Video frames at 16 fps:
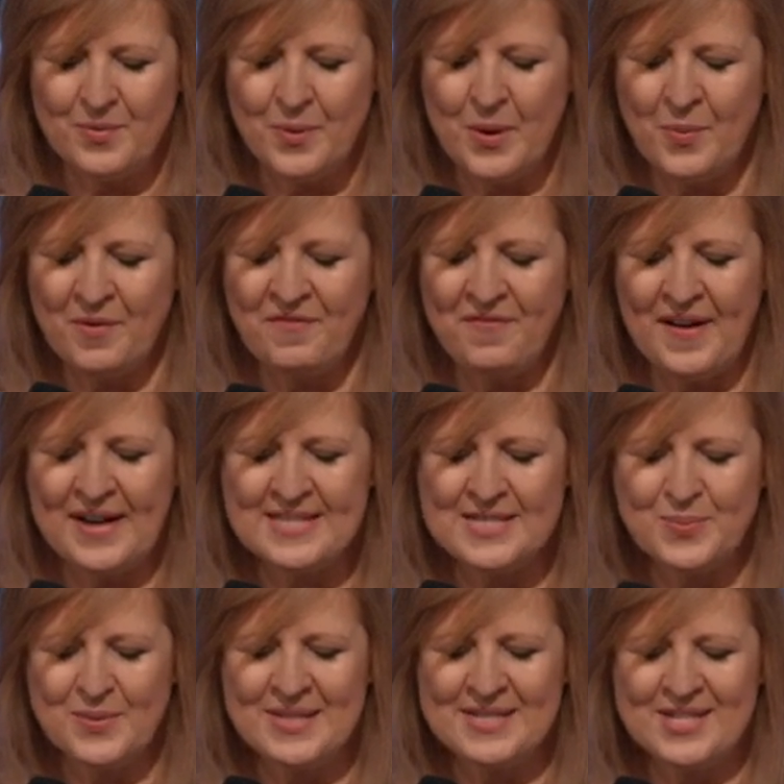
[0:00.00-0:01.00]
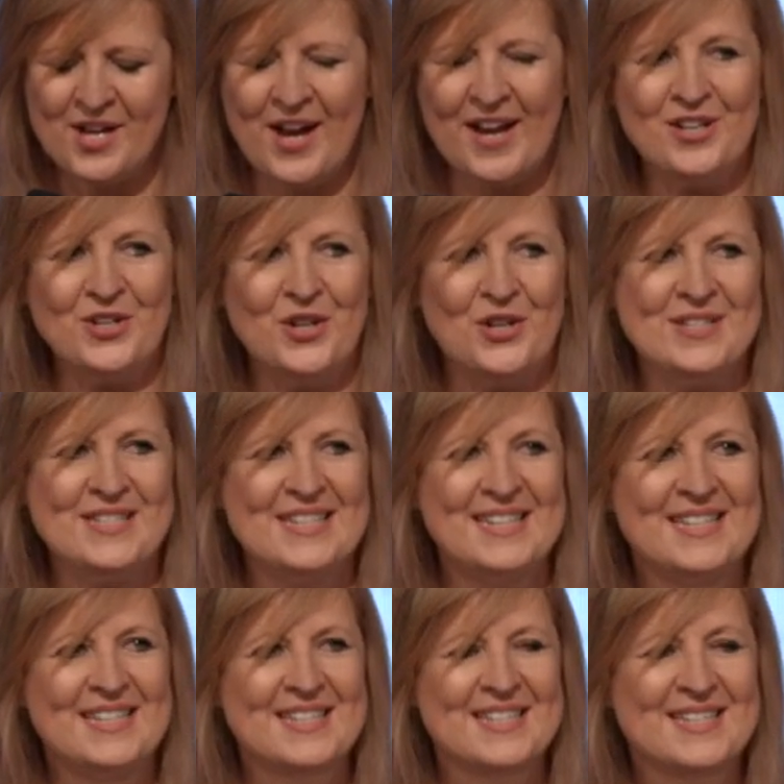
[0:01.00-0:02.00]
We were faced with a
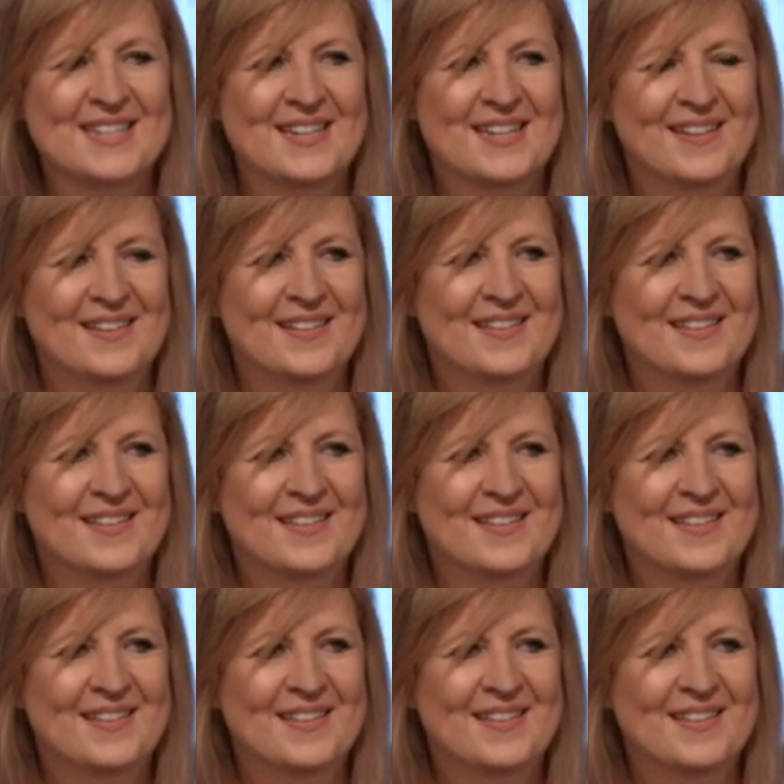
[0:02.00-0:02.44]
diagnosis